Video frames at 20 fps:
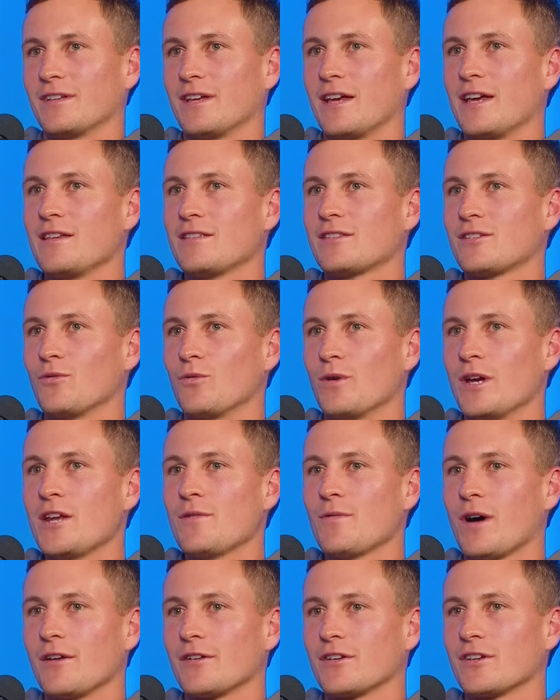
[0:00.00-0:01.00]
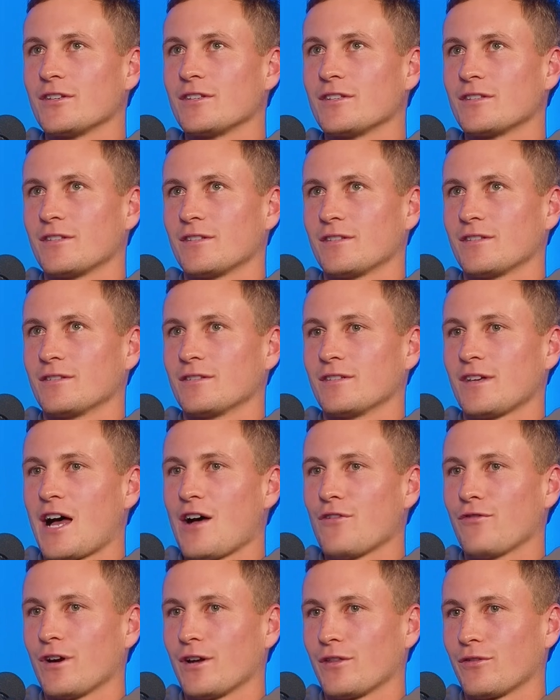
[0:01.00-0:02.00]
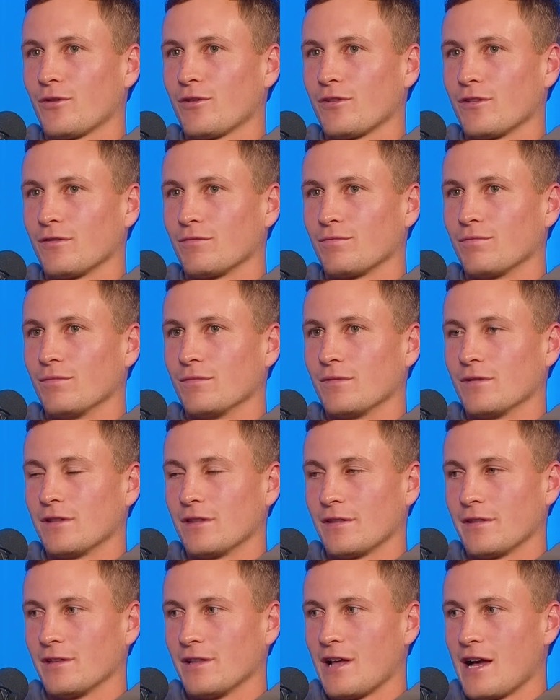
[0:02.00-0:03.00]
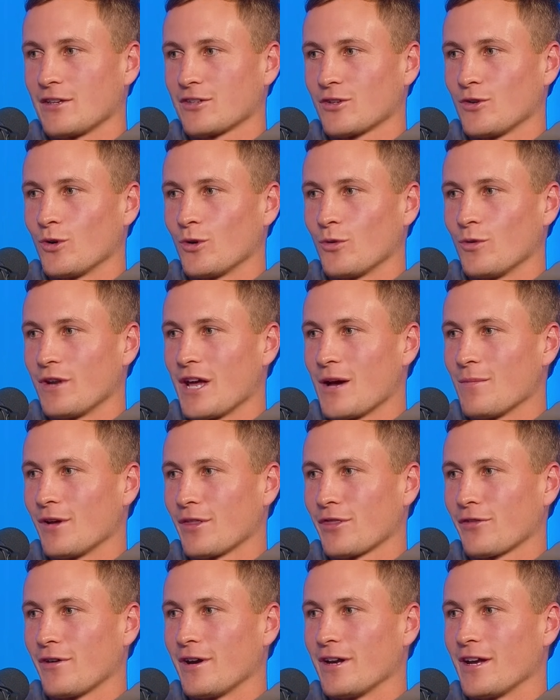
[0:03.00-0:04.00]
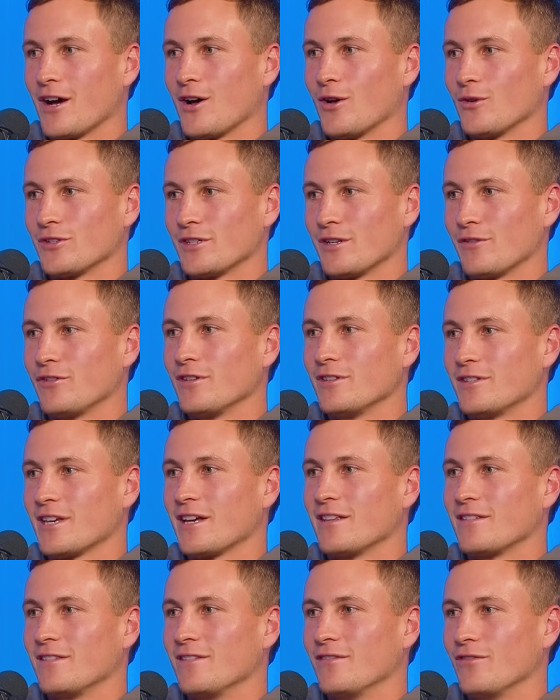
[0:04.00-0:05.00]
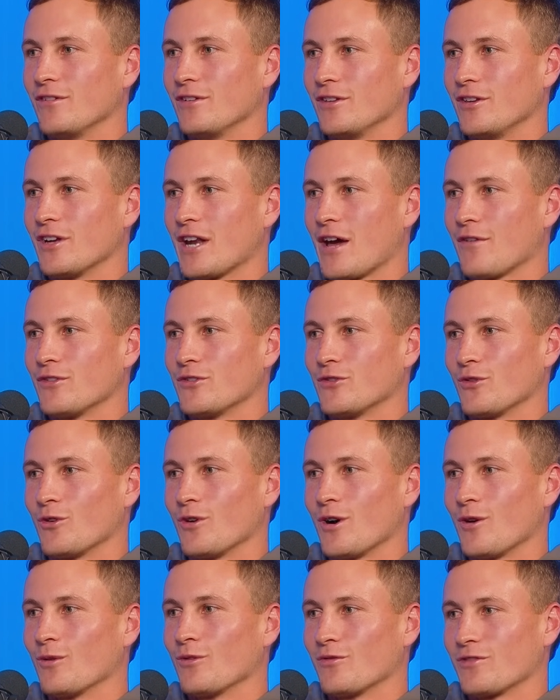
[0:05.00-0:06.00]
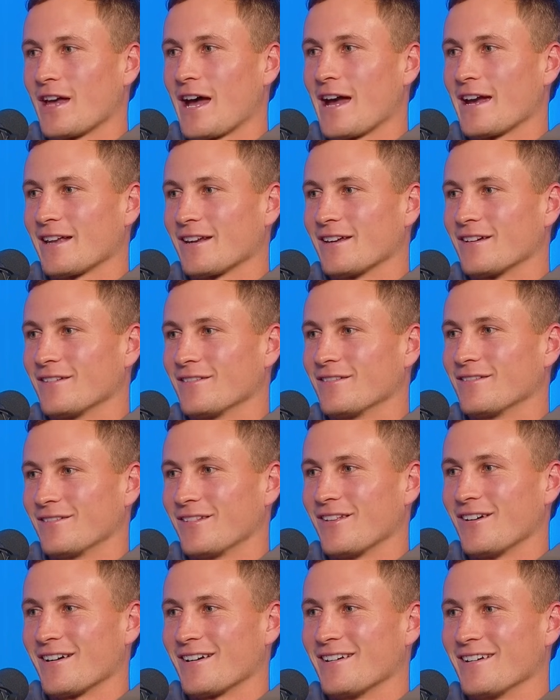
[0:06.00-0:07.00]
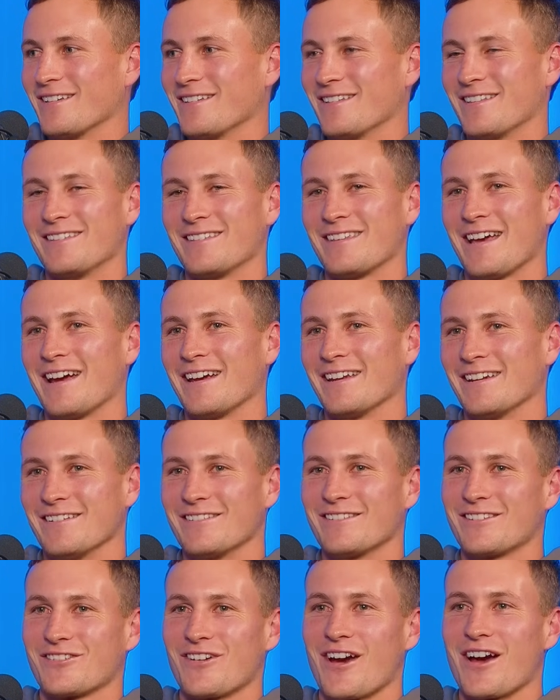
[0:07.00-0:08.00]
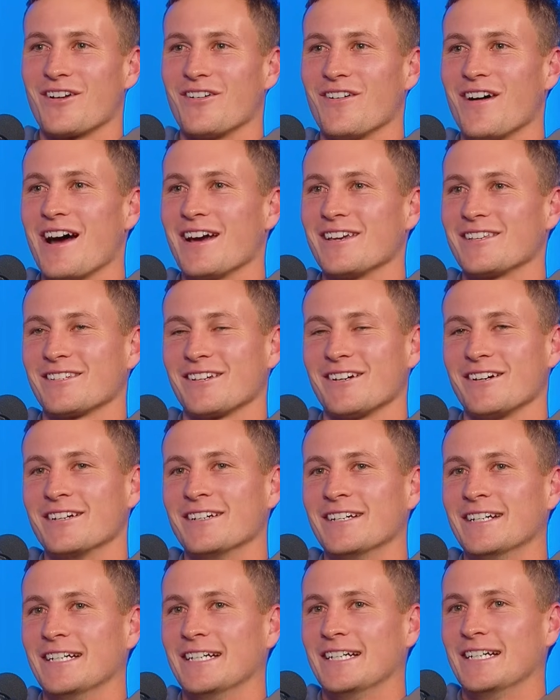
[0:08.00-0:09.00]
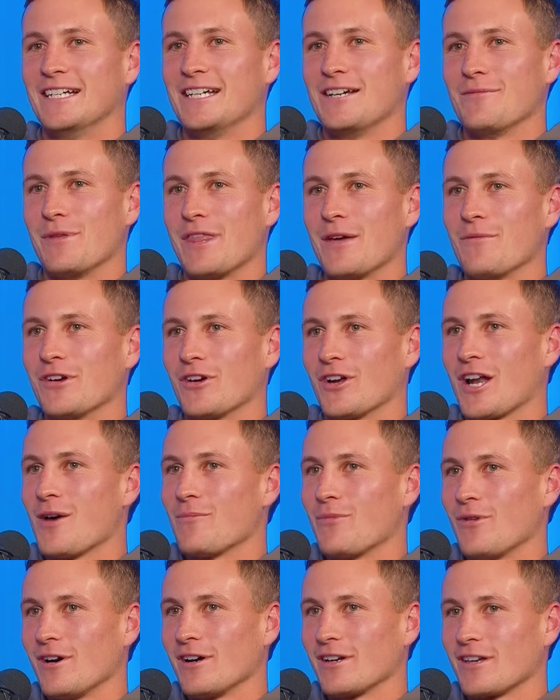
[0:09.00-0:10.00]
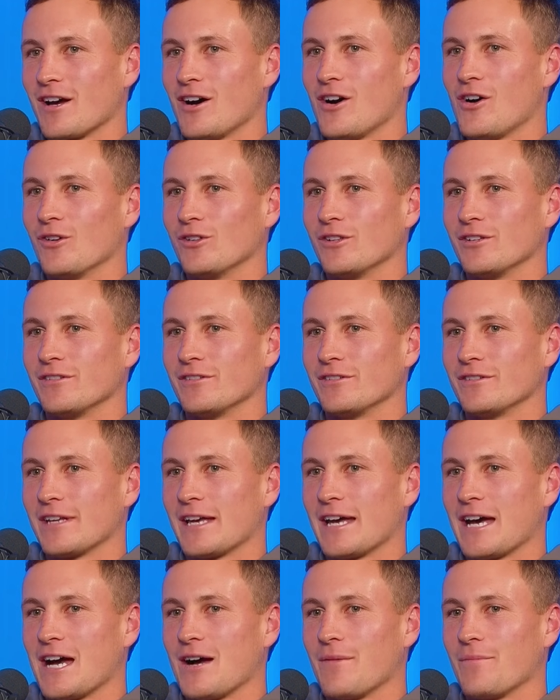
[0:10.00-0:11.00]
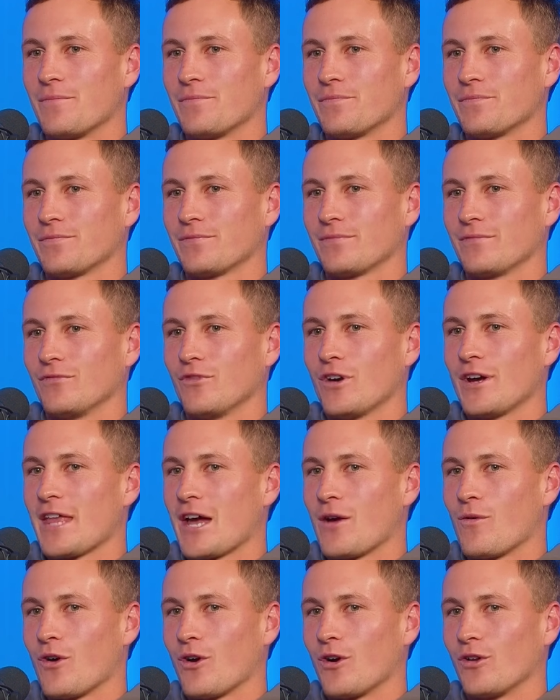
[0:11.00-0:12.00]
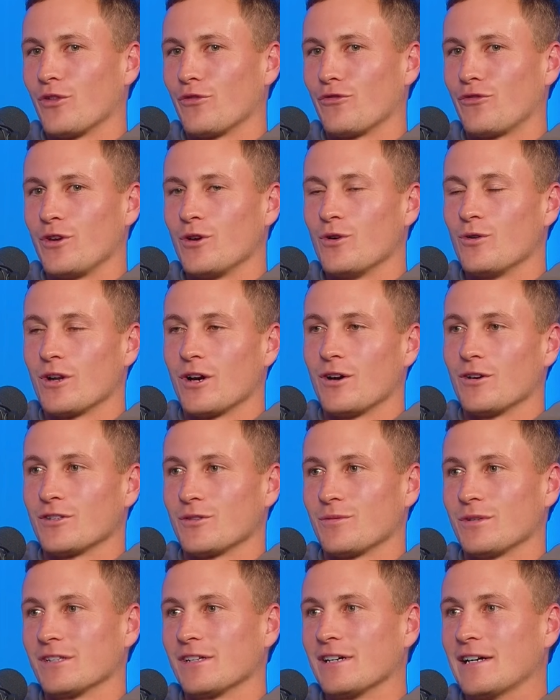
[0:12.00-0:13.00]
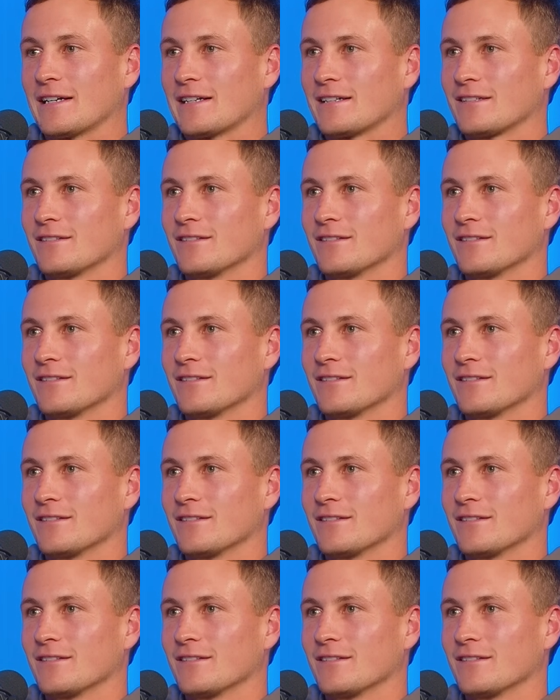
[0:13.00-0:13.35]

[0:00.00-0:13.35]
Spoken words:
it's a weird one because halfway through the last quarter, we were down by 3 goals, and if you'd said you're going to have a draw, I would have taken it, taken it straight away. So, but then we got up by a goal, and where they were on the field, I was a bit like,